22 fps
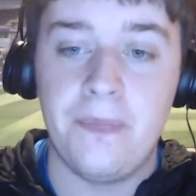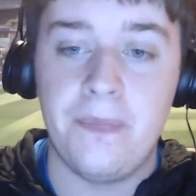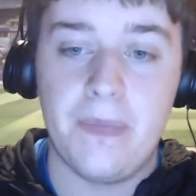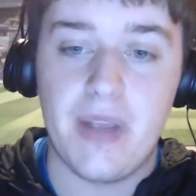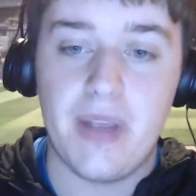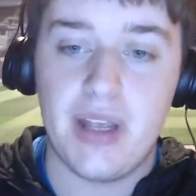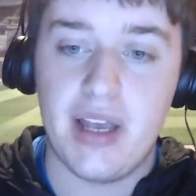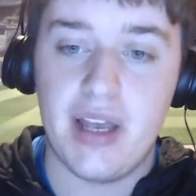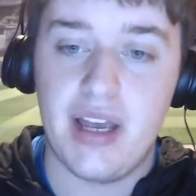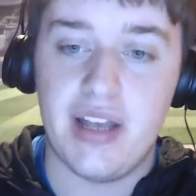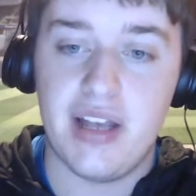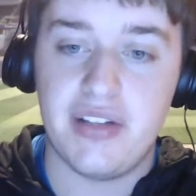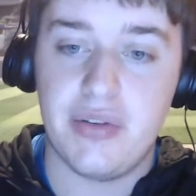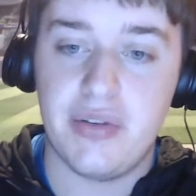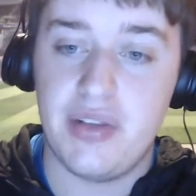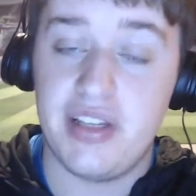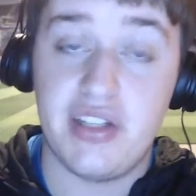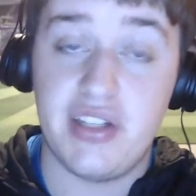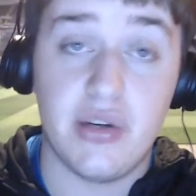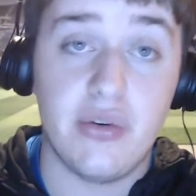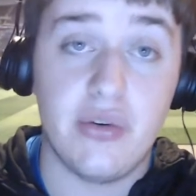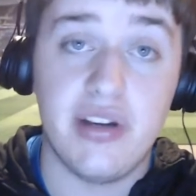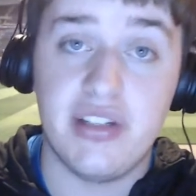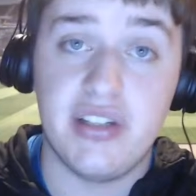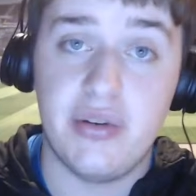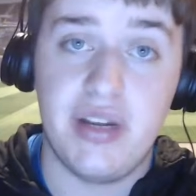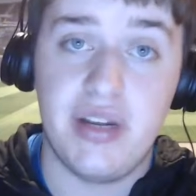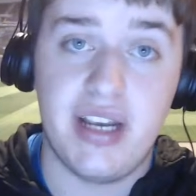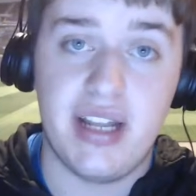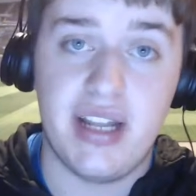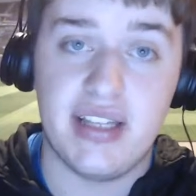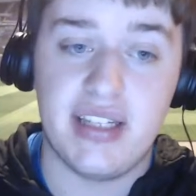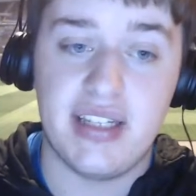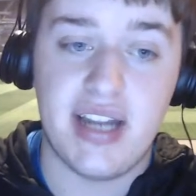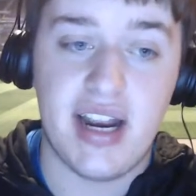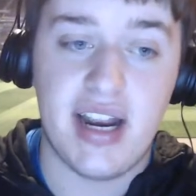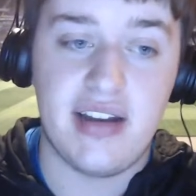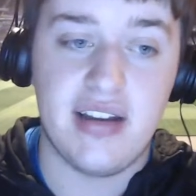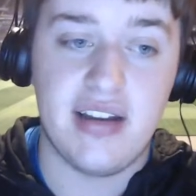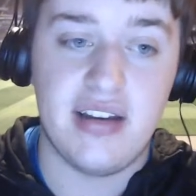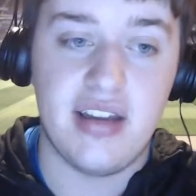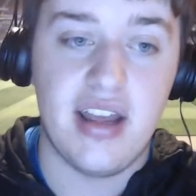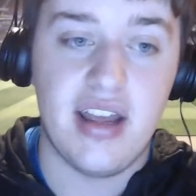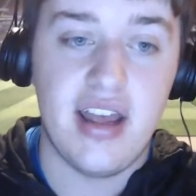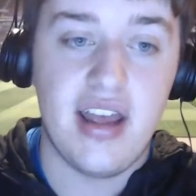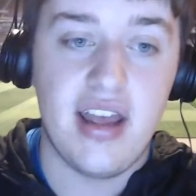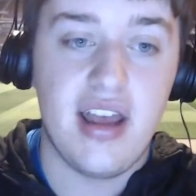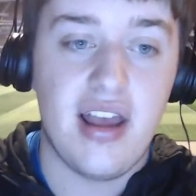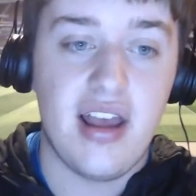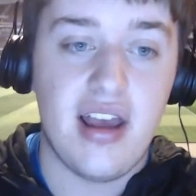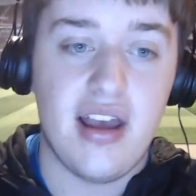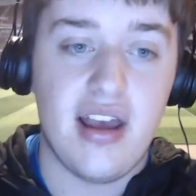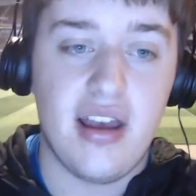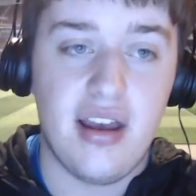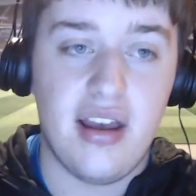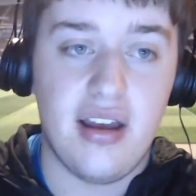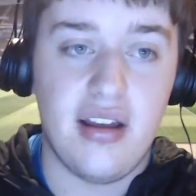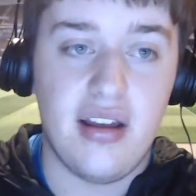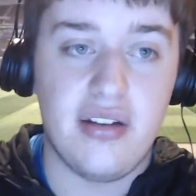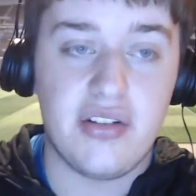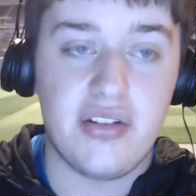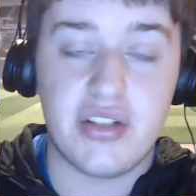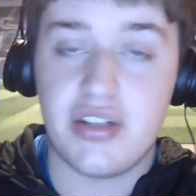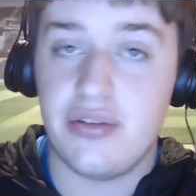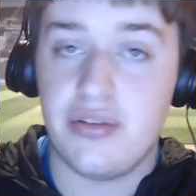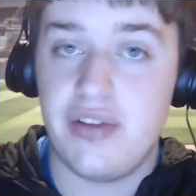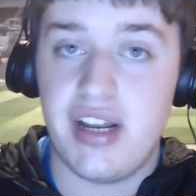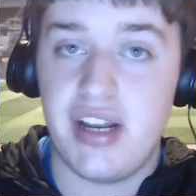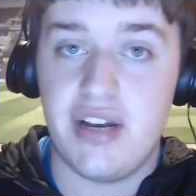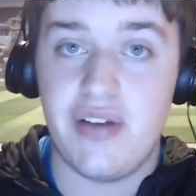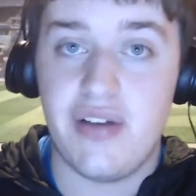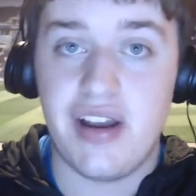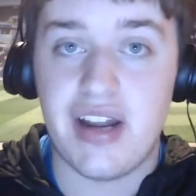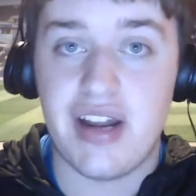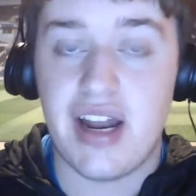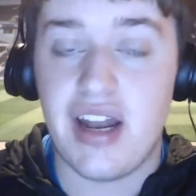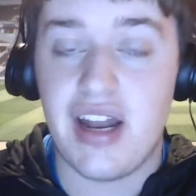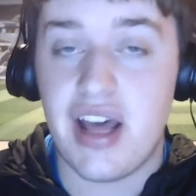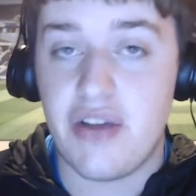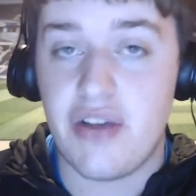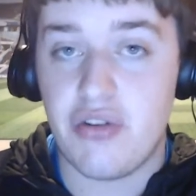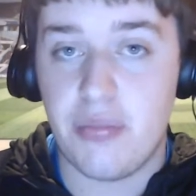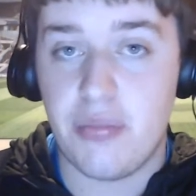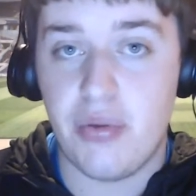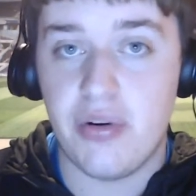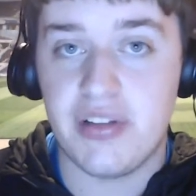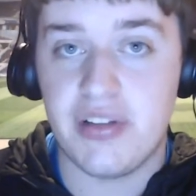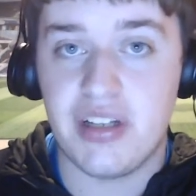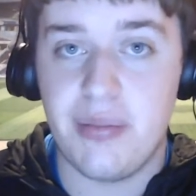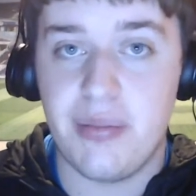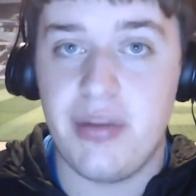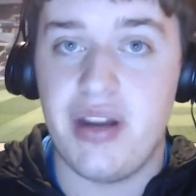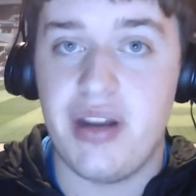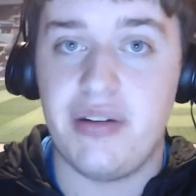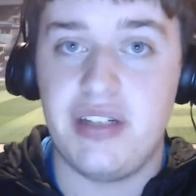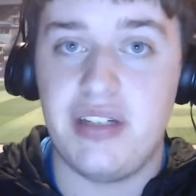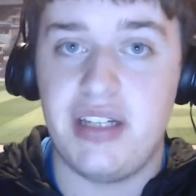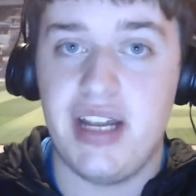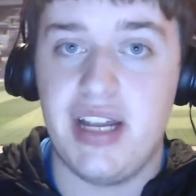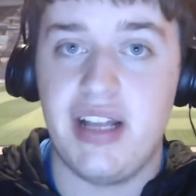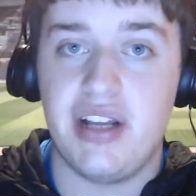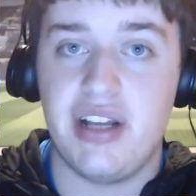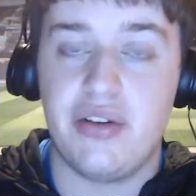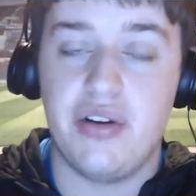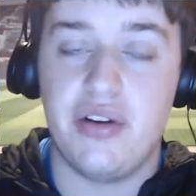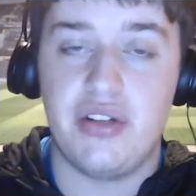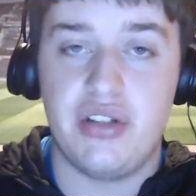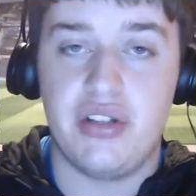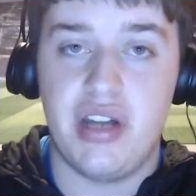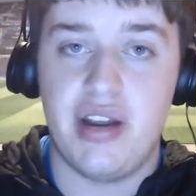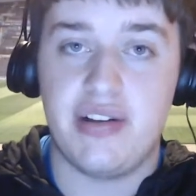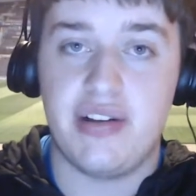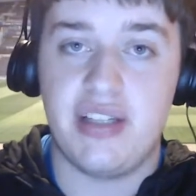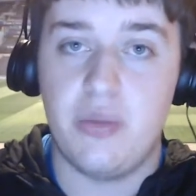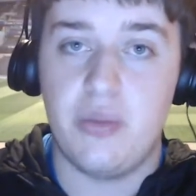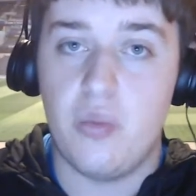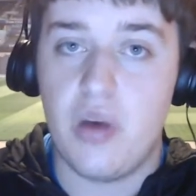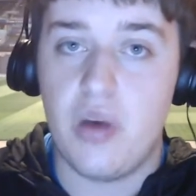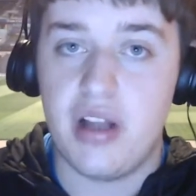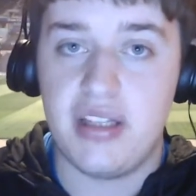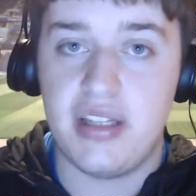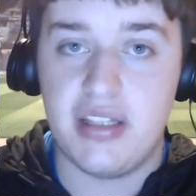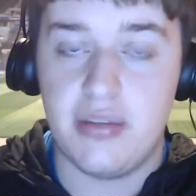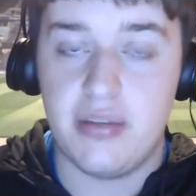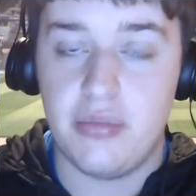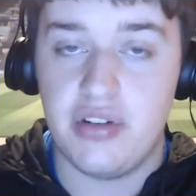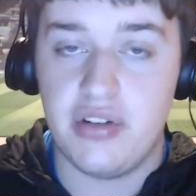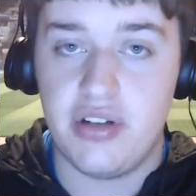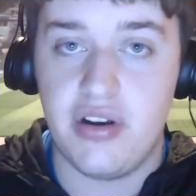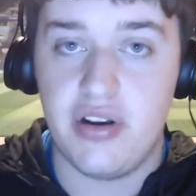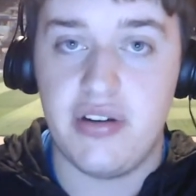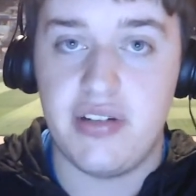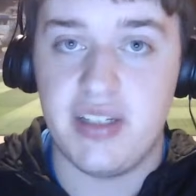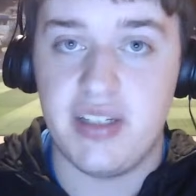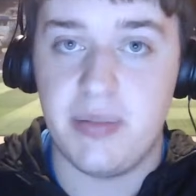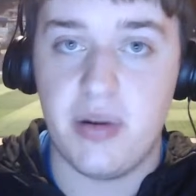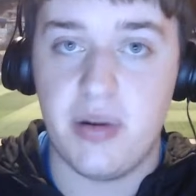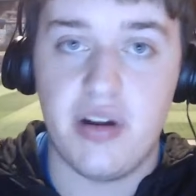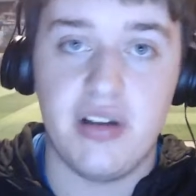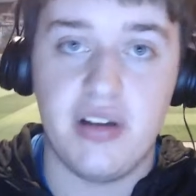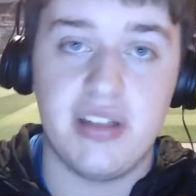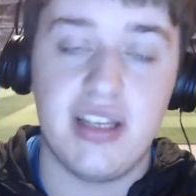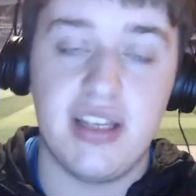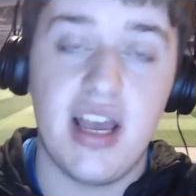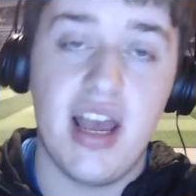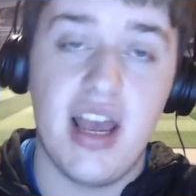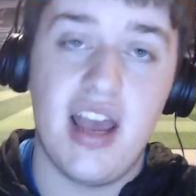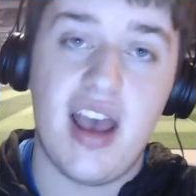Uh, so this story is only getting started. Uh, just to reiterate, a lot of reports coming out today that Christian Eriksen wants the return to Spurs,